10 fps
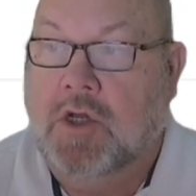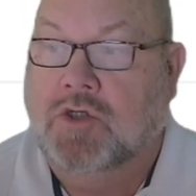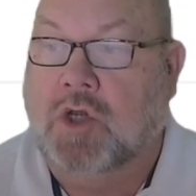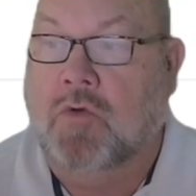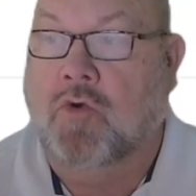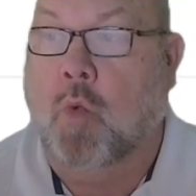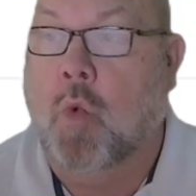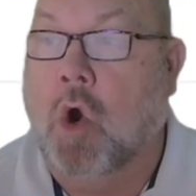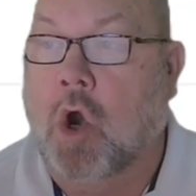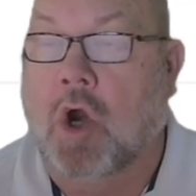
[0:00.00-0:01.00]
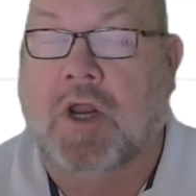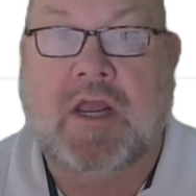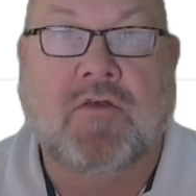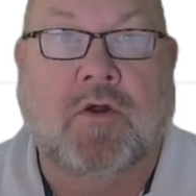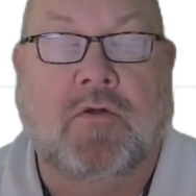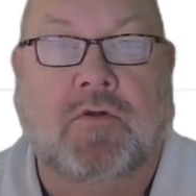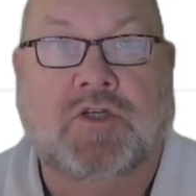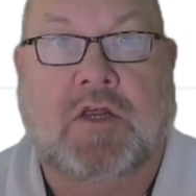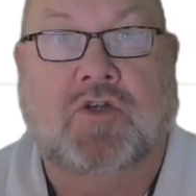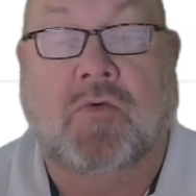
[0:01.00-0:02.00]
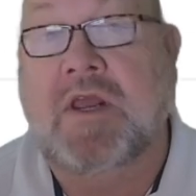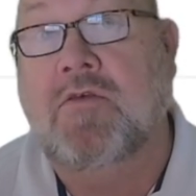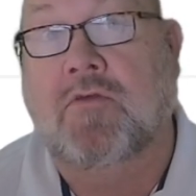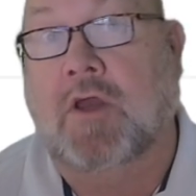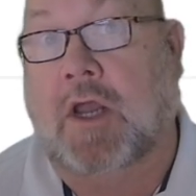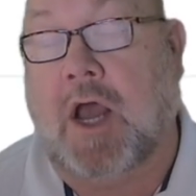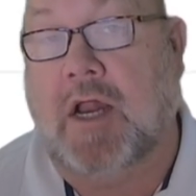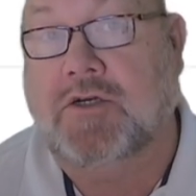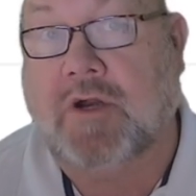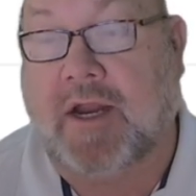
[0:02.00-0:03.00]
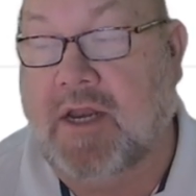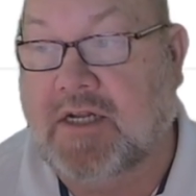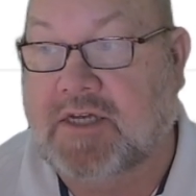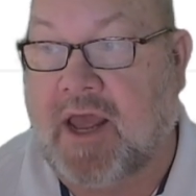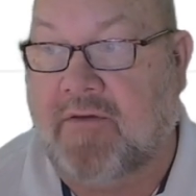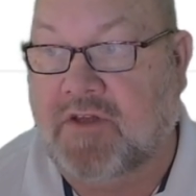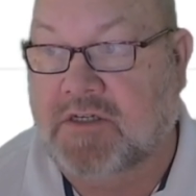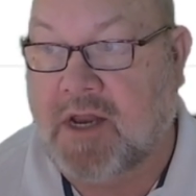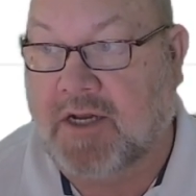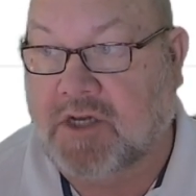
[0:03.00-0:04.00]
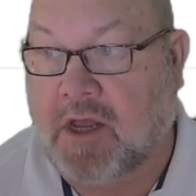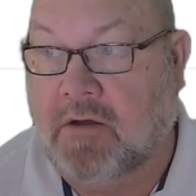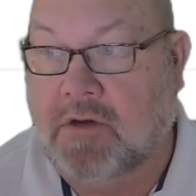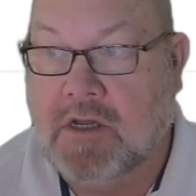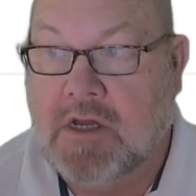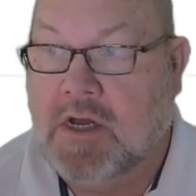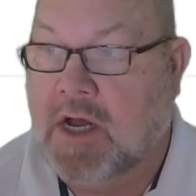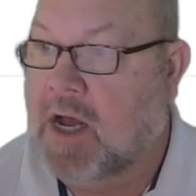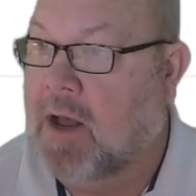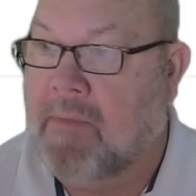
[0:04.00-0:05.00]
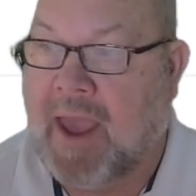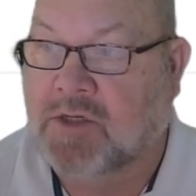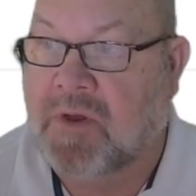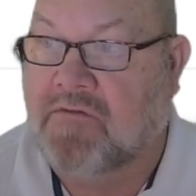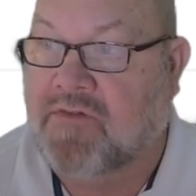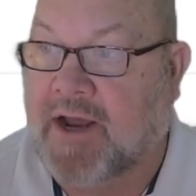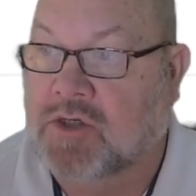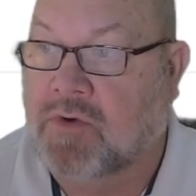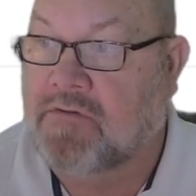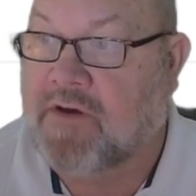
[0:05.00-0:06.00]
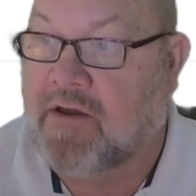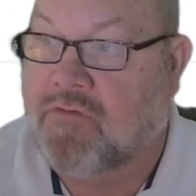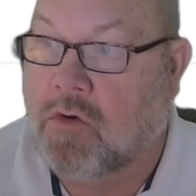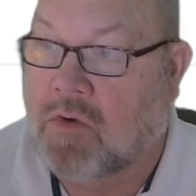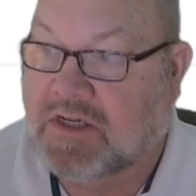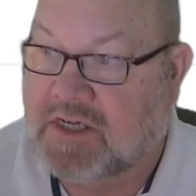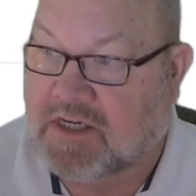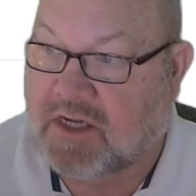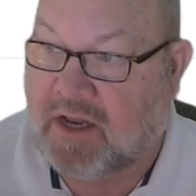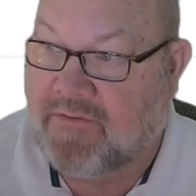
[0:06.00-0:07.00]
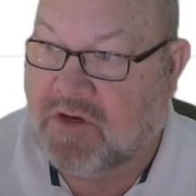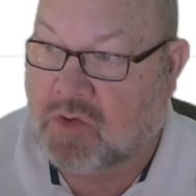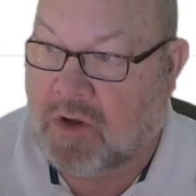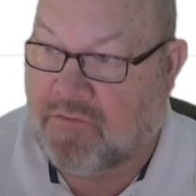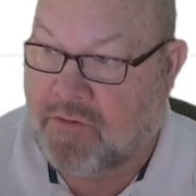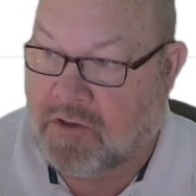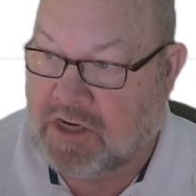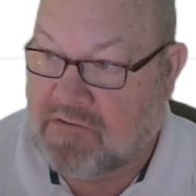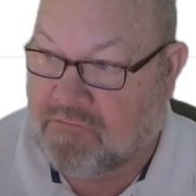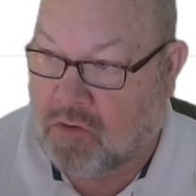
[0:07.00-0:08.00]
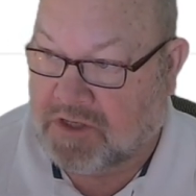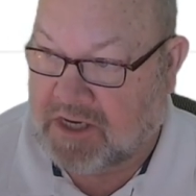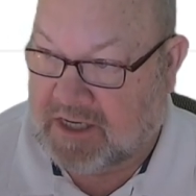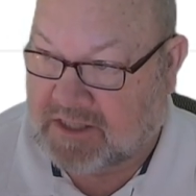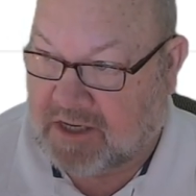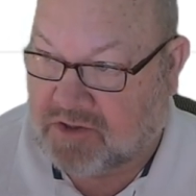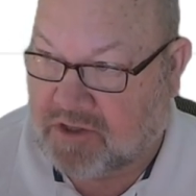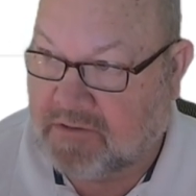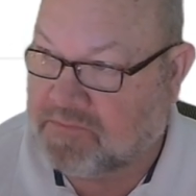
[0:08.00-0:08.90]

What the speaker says: So the work either the contract needs to have this NAICS code, management advisory 5416 11 12 13 14, etc.